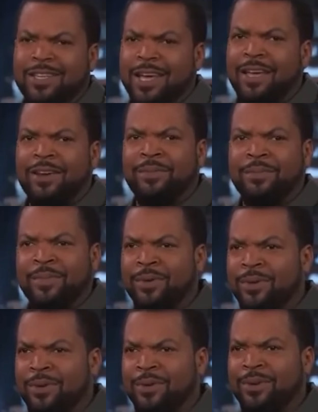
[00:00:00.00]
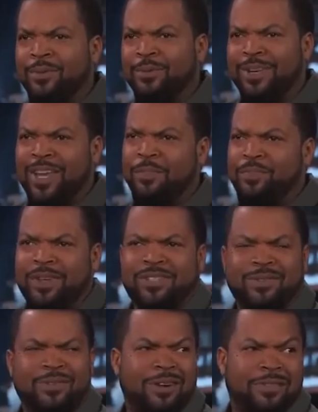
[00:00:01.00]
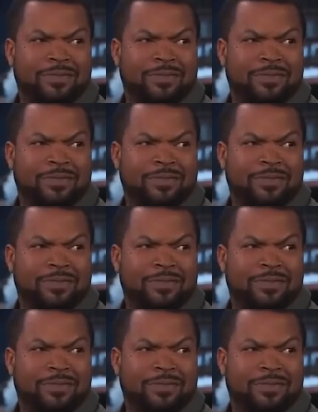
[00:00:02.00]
Travolta reflected on turning down